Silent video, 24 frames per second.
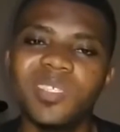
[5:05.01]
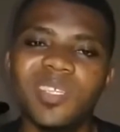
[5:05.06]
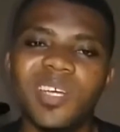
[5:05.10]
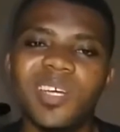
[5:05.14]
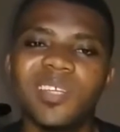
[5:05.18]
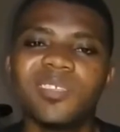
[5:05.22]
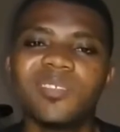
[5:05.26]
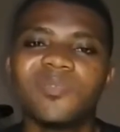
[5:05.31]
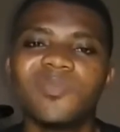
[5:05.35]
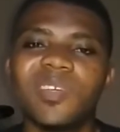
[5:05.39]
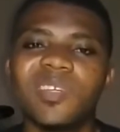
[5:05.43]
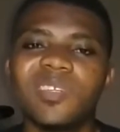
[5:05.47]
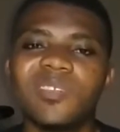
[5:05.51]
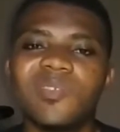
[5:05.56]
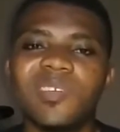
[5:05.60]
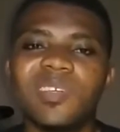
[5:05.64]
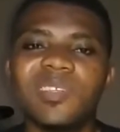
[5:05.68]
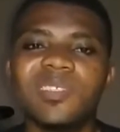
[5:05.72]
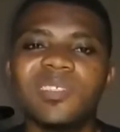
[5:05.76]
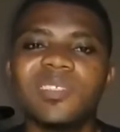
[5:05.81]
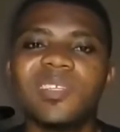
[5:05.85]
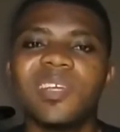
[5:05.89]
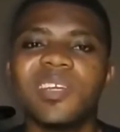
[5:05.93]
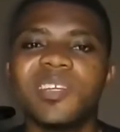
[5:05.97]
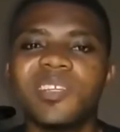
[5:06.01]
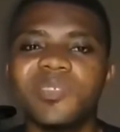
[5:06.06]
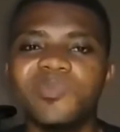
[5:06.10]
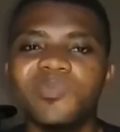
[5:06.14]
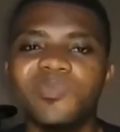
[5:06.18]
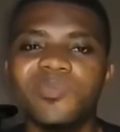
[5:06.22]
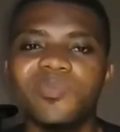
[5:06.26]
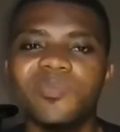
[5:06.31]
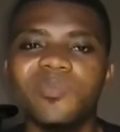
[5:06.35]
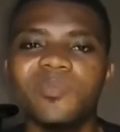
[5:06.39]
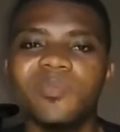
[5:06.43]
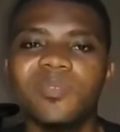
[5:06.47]
that is very, very
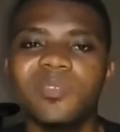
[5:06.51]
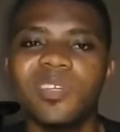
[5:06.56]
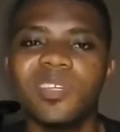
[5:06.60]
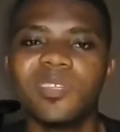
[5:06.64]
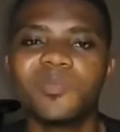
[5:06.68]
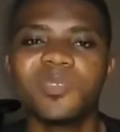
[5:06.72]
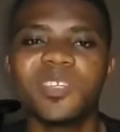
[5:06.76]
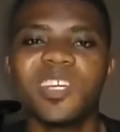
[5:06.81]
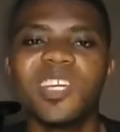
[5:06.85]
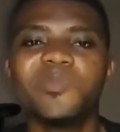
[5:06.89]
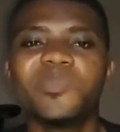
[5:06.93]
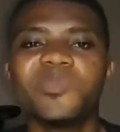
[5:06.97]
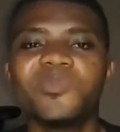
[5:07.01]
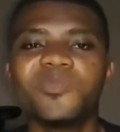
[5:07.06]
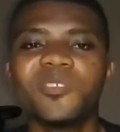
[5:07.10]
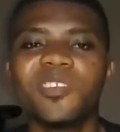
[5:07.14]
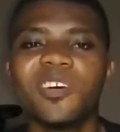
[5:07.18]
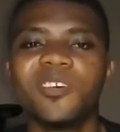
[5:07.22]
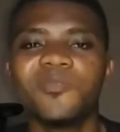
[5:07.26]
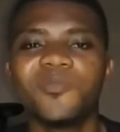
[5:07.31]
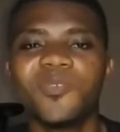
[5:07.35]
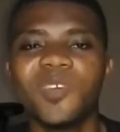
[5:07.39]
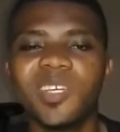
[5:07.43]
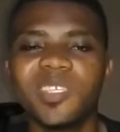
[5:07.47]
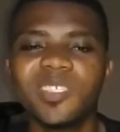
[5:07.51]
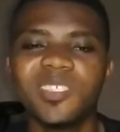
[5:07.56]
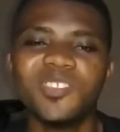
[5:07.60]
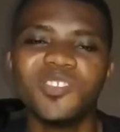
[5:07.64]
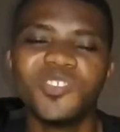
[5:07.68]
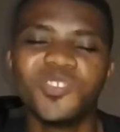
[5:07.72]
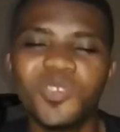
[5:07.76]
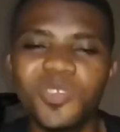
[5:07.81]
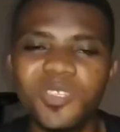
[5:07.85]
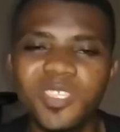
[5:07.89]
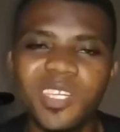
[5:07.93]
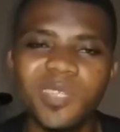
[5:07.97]
terrible. Especially people that fart in
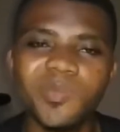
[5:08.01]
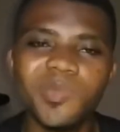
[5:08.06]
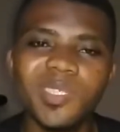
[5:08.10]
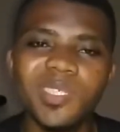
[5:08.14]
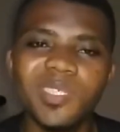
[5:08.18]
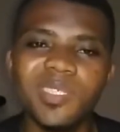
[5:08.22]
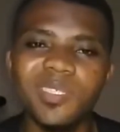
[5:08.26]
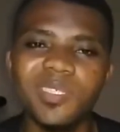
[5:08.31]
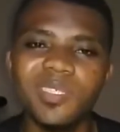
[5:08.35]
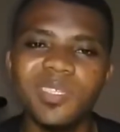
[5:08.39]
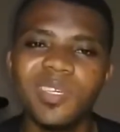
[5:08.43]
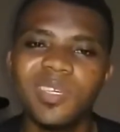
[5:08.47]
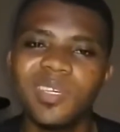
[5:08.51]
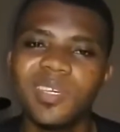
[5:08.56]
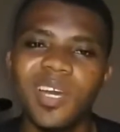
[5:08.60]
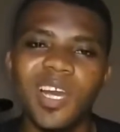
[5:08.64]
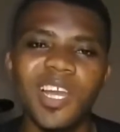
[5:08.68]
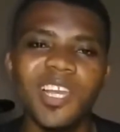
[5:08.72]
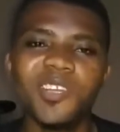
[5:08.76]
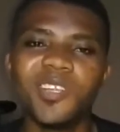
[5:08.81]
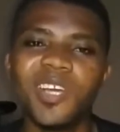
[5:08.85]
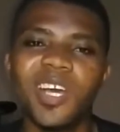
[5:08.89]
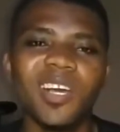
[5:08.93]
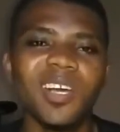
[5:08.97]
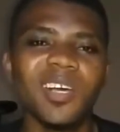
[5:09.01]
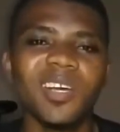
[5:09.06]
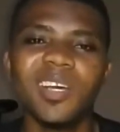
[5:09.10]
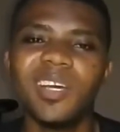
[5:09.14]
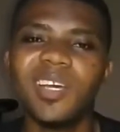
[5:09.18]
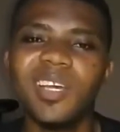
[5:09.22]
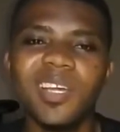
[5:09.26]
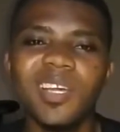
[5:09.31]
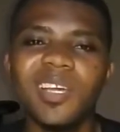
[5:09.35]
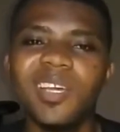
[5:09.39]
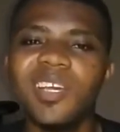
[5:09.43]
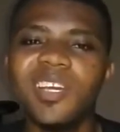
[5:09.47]
church. I mean,
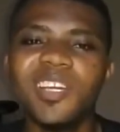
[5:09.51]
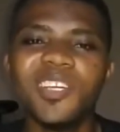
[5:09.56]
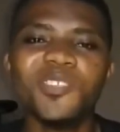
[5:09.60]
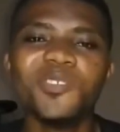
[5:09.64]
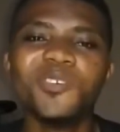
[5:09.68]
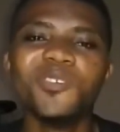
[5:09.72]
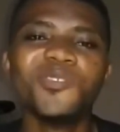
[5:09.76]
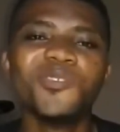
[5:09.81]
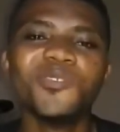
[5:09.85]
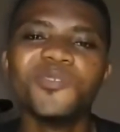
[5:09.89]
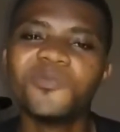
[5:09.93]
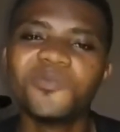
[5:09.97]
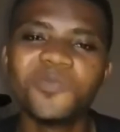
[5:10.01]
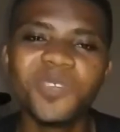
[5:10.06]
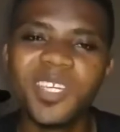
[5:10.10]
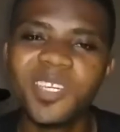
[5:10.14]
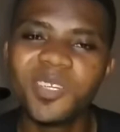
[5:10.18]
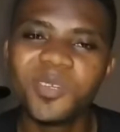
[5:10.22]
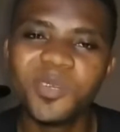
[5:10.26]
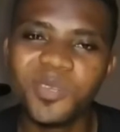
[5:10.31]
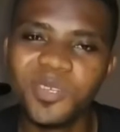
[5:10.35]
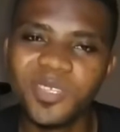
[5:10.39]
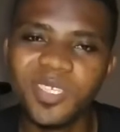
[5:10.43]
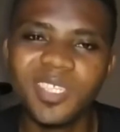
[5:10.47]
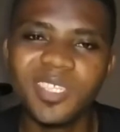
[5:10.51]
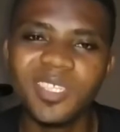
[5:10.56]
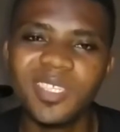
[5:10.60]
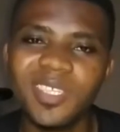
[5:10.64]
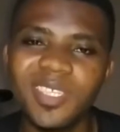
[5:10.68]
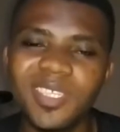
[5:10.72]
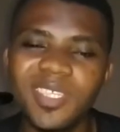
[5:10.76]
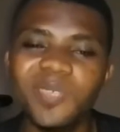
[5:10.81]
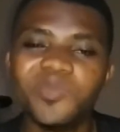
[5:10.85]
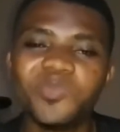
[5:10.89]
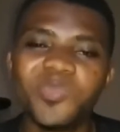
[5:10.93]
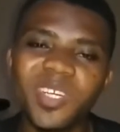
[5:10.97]
don't you fear God?
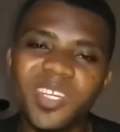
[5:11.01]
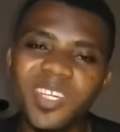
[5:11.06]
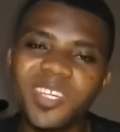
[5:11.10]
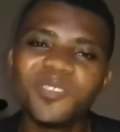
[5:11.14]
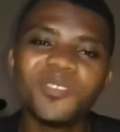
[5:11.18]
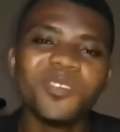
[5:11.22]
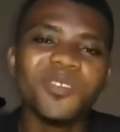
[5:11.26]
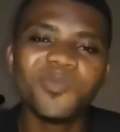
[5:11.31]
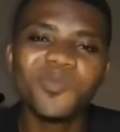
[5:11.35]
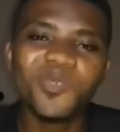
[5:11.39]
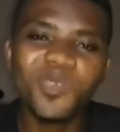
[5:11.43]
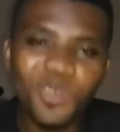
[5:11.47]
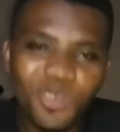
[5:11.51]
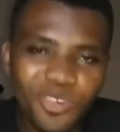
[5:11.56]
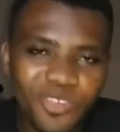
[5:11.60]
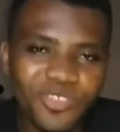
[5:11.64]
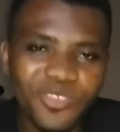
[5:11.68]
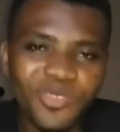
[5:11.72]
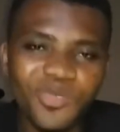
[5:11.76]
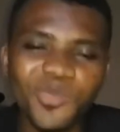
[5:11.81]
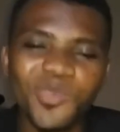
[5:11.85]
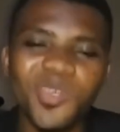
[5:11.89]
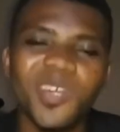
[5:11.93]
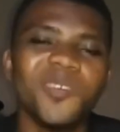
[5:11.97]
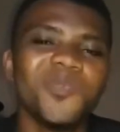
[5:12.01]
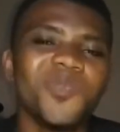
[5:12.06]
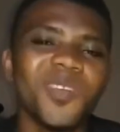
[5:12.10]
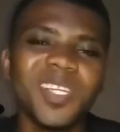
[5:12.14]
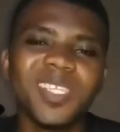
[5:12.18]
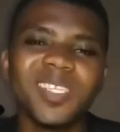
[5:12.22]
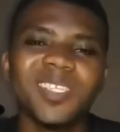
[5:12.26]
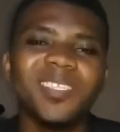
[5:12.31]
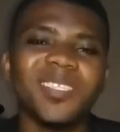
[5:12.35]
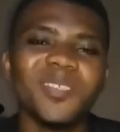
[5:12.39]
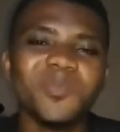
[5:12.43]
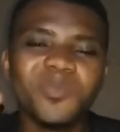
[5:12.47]
In the presence of God, you are
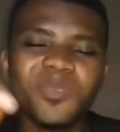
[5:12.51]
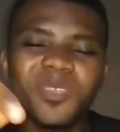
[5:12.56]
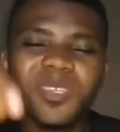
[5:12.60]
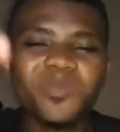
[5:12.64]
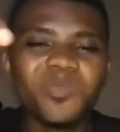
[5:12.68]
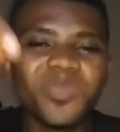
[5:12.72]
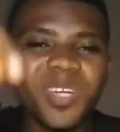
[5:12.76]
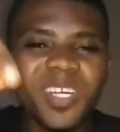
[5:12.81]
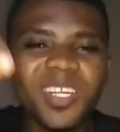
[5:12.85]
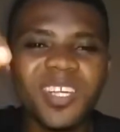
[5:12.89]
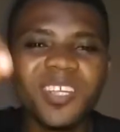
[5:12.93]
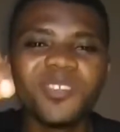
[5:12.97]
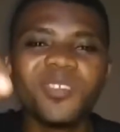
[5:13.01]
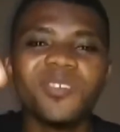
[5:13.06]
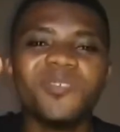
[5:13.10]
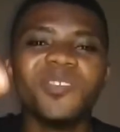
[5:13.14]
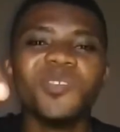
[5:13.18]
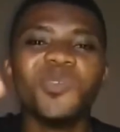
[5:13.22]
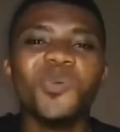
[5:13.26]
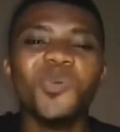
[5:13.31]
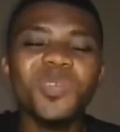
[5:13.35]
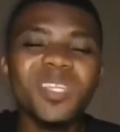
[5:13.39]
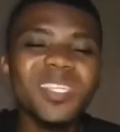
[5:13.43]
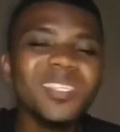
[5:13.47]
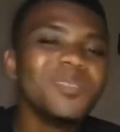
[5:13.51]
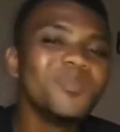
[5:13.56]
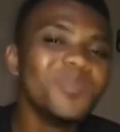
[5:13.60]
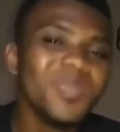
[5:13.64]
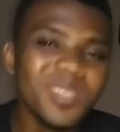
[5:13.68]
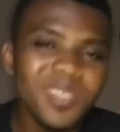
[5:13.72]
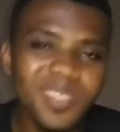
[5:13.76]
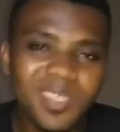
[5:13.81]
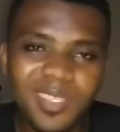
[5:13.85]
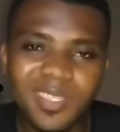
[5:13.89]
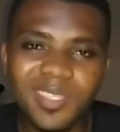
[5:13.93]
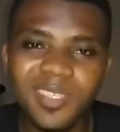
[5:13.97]
farting. In the presence of the Holy
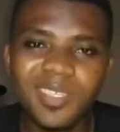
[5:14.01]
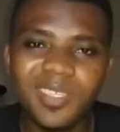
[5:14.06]
Spirit,